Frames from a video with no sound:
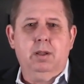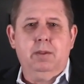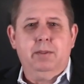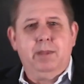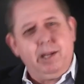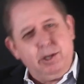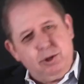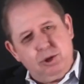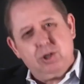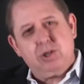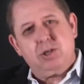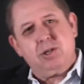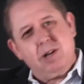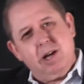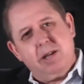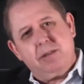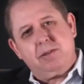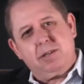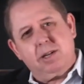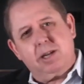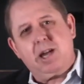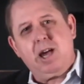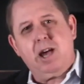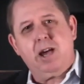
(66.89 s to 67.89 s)
That's just
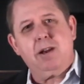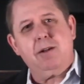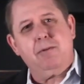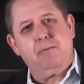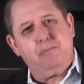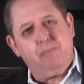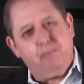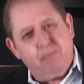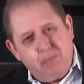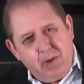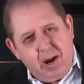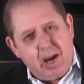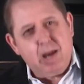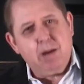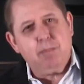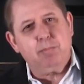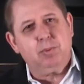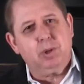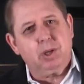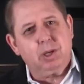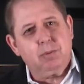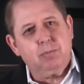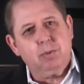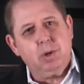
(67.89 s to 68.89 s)
not the kind of
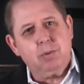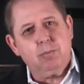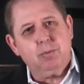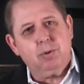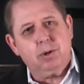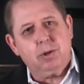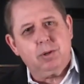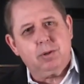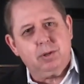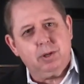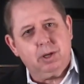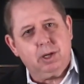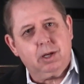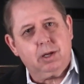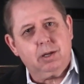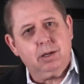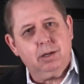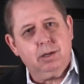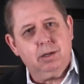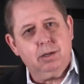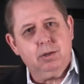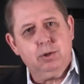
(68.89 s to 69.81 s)
family we want to think